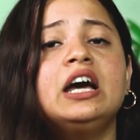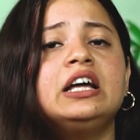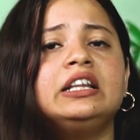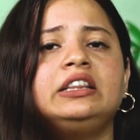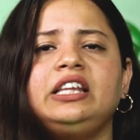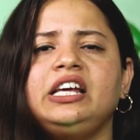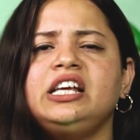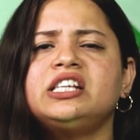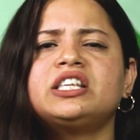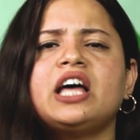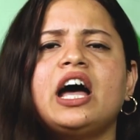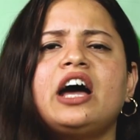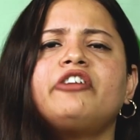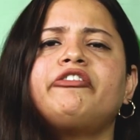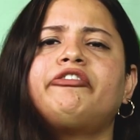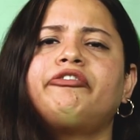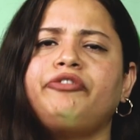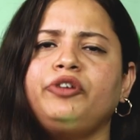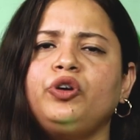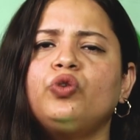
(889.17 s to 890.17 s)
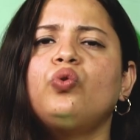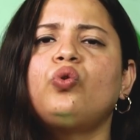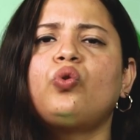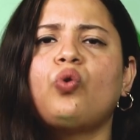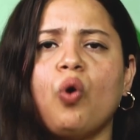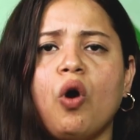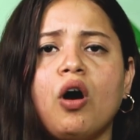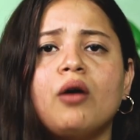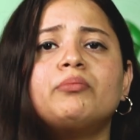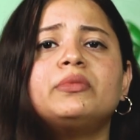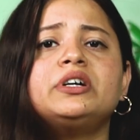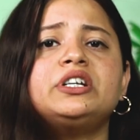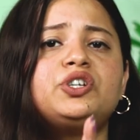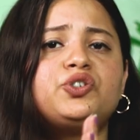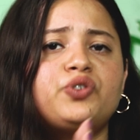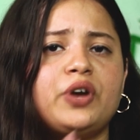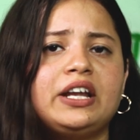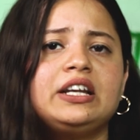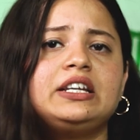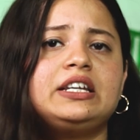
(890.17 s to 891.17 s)
These are few common
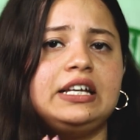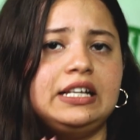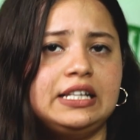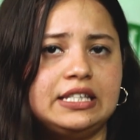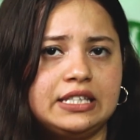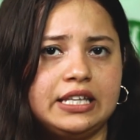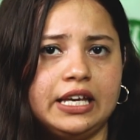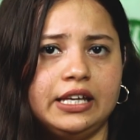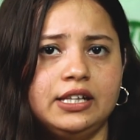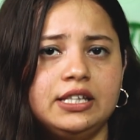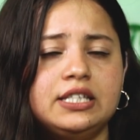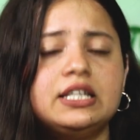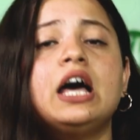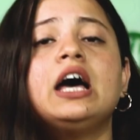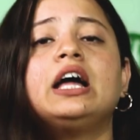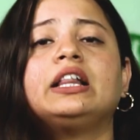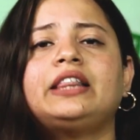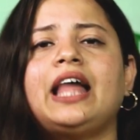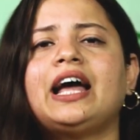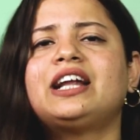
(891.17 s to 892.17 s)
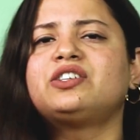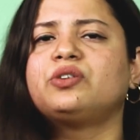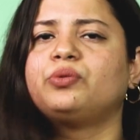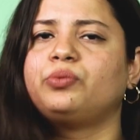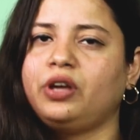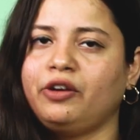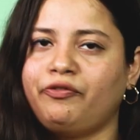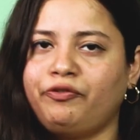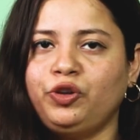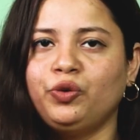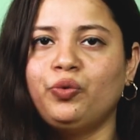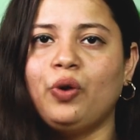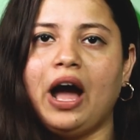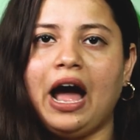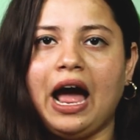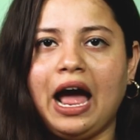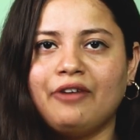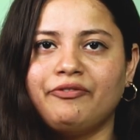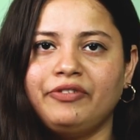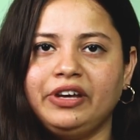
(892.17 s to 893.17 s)
trending skills that if you are
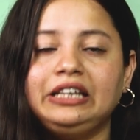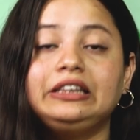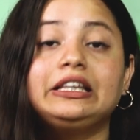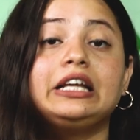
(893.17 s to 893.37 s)
having,